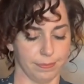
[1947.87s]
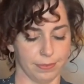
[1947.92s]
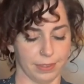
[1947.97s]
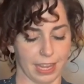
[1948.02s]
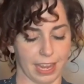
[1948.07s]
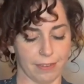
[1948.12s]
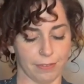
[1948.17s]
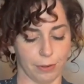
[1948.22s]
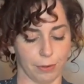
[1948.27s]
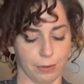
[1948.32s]

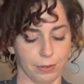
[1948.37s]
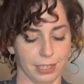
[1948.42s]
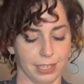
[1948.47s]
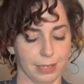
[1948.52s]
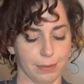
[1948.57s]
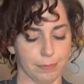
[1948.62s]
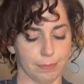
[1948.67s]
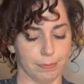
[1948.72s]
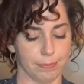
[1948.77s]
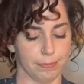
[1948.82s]
I've
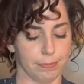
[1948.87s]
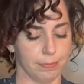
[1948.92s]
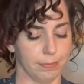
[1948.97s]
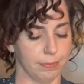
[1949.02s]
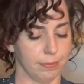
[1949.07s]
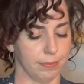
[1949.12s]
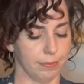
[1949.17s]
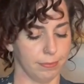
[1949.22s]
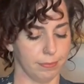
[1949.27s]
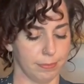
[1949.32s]
only
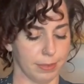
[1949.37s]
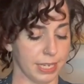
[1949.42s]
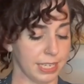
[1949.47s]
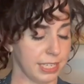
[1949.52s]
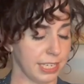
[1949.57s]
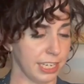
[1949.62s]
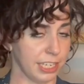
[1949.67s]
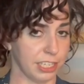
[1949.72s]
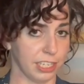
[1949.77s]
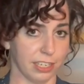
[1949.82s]
been
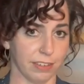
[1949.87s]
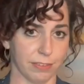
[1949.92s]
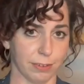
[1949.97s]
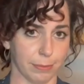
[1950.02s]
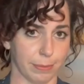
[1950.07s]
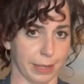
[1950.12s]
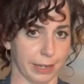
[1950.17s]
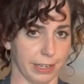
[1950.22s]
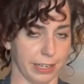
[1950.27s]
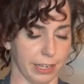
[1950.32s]
teaching for
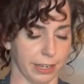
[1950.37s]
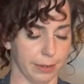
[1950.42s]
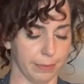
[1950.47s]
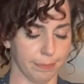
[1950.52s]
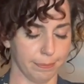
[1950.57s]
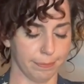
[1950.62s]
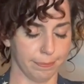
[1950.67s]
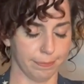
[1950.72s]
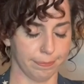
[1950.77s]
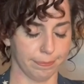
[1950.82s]
about a year,
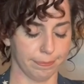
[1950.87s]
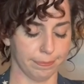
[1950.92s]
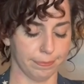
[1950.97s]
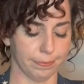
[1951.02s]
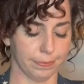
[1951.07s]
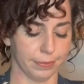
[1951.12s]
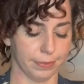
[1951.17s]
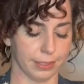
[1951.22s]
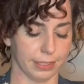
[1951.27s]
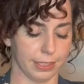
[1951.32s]

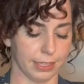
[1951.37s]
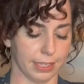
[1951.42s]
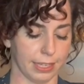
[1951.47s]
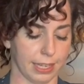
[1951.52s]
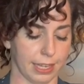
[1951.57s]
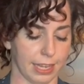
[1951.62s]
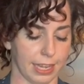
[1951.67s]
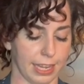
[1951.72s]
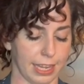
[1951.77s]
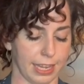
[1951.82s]

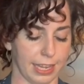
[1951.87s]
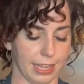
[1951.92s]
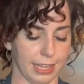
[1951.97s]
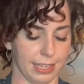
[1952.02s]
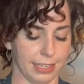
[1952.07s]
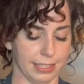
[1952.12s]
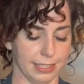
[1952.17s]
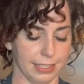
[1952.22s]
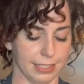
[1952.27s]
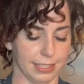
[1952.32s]

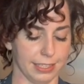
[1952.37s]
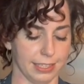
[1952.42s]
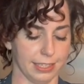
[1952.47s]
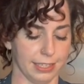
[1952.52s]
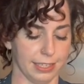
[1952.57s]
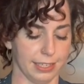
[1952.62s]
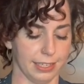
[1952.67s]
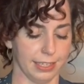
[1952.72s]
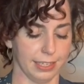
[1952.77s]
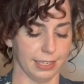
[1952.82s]
and
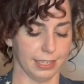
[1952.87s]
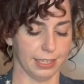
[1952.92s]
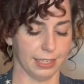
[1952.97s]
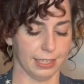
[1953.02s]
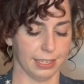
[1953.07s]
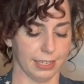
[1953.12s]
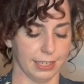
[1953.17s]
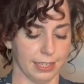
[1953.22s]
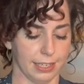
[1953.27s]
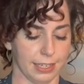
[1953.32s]

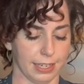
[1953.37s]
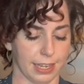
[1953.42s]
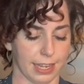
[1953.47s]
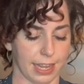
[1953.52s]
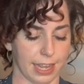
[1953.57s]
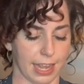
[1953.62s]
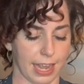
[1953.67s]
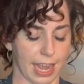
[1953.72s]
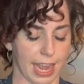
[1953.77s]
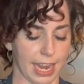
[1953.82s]

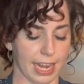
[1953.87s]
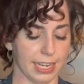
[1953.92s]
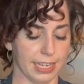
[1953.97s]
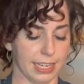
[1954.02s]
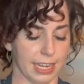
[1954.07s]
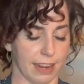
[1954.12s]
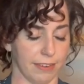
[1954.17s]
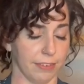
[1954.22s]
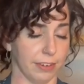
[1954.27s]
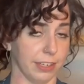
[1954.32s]
I
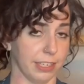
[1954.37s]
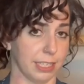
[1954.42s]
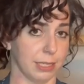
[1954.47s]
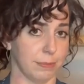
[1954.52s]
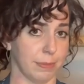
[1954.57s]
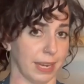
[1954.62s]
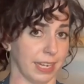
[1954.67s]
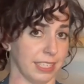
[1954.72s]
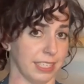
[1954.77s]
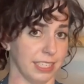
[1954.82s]
never
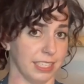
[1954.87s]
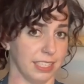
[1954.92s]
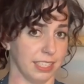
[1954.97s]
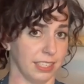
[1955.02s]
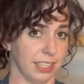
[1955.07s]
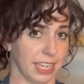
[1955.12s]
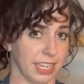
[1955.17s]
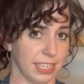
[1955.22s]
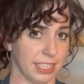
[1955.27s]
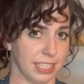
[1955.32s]
expected to
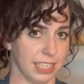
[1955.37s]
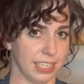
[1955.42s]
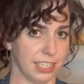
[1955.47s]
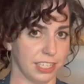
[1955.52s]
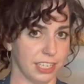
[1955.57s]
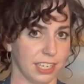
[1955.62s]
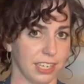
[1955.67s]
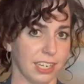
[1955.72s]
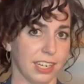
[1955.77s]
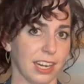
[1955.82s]
like
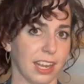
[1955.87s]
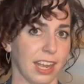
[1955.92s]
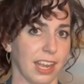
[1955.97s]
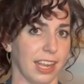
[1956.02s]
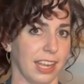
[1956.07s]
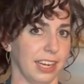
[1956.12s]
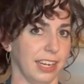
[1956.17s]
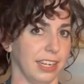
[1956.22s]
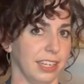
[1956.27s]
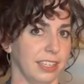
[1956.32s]
teaching.
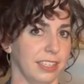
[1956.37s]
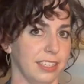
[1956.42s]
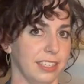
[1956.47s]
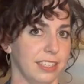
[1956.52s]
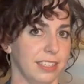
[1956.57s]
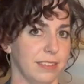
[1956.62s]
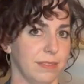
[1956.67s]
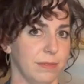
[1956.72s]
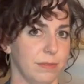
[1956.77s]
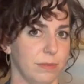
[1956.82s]
I
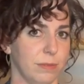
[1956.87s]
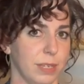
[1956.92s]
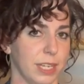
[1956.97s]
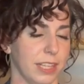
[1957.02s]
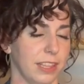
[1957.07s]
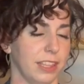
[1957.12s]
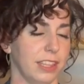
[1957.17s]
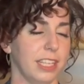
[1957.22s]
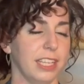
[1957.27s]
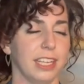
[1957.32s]

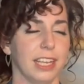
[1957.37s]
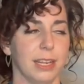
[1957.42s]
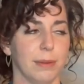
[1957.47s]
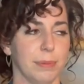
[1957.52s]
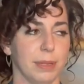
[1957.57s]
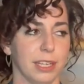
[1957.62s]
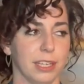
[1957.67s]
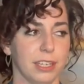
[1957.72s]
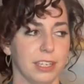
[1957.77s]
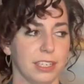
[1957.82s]
didn't think I'd
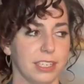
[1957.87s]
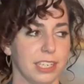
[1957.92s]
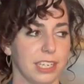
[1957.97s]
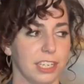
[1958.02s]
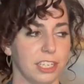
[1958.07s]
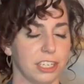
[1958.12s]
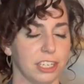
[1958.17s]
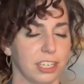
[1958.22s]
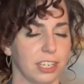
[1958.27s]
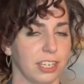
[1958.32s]
be a good
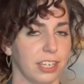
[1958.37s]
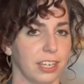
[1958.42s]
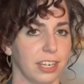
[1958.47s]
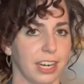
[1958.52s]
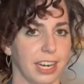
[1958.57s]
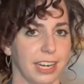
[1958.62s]
teacher.